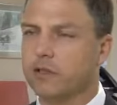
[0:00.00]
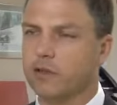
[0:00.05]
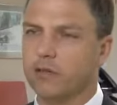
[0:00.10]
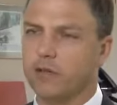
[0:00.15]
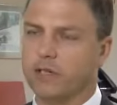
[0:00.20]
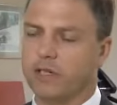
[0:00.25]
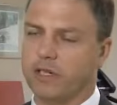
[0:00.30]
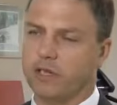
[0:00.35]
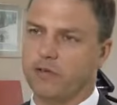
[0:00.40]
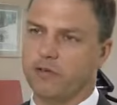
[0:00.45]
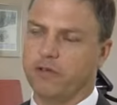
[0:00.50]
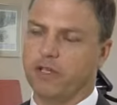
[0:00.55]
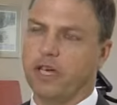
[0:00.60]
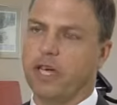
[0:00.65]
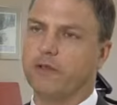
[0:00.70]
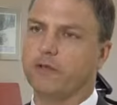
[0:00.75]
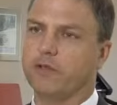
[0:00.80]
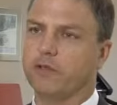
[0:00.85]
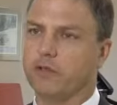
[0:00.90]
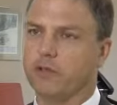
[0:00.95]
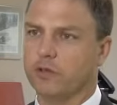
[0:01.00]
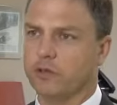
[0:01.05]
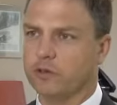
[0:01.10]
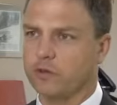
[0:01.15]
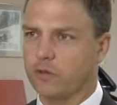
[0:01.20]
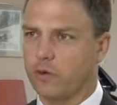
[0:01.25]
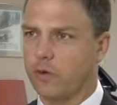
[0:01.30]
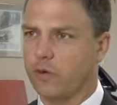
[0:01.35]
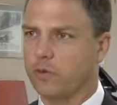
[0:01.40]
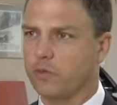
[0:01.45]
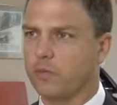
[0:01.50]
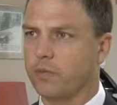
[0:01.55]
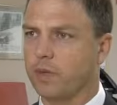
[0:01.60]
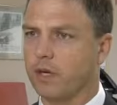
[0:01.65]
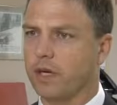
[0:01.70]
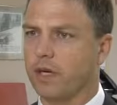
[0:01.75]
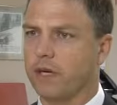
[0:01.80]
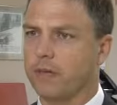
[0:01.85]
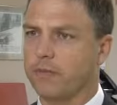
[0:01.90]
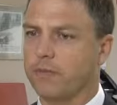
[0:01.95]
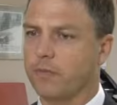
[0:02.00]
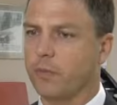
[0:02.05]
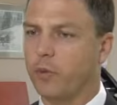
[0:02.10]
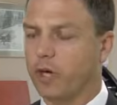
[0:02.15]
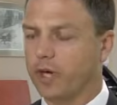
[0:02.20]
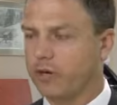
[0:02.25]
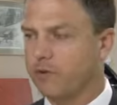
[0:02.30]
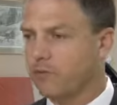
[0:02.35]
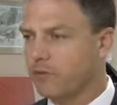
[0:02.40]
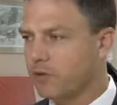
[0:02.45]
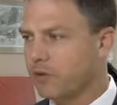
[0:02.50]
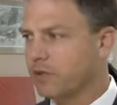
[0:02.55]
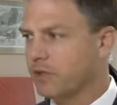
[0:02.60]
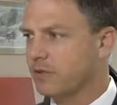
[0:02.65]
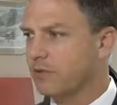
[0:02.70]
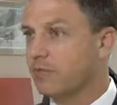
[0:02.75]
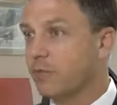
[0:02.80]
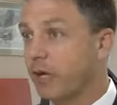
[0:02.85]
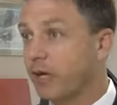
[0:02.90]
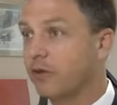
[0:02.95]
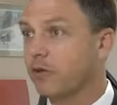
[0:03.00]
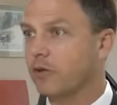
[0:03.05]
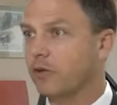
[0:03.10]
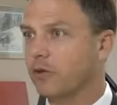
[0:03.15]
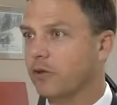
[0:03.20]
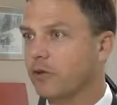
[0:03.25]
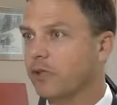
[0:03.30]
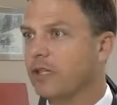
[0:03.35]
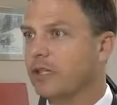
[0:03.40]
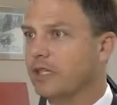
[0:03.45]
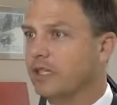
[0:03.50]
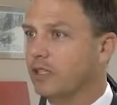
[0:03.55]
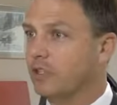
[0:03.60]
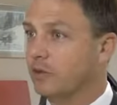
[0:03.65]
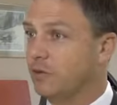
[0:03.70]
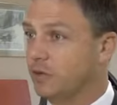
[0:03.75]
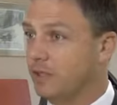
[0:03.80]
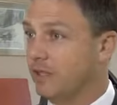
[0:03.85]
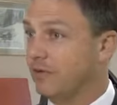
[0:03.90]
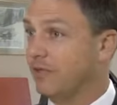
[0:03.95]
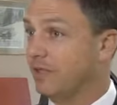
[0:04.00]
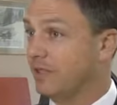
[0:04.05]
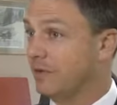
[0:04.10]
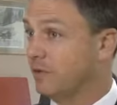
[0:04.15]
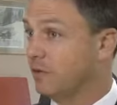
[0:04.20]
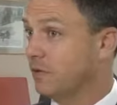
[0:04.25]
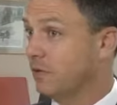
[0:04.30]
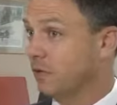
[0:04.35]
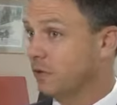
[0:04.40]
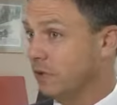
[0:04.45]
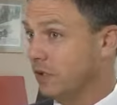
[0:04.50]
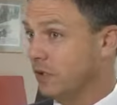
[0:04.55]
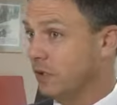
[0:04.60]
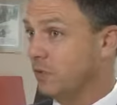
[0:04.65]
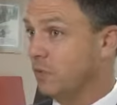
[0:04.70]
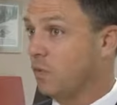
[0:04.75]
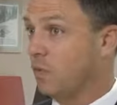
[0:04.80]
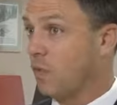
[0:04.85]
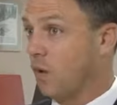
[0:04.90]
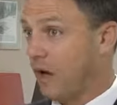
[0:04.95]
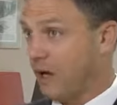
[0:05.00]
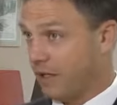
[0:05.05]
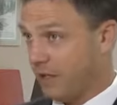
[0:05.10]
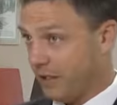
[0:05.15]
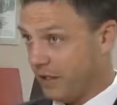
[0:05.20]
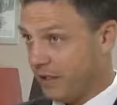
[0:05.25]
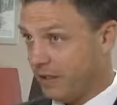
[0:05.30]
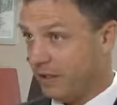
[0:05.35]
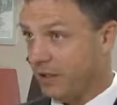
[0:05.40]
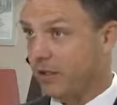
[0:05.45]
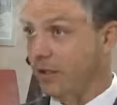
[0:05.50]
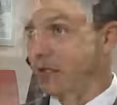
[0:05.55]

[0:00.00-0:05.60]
good recovery after her stroke. When I first met her, she was having difficulty walking,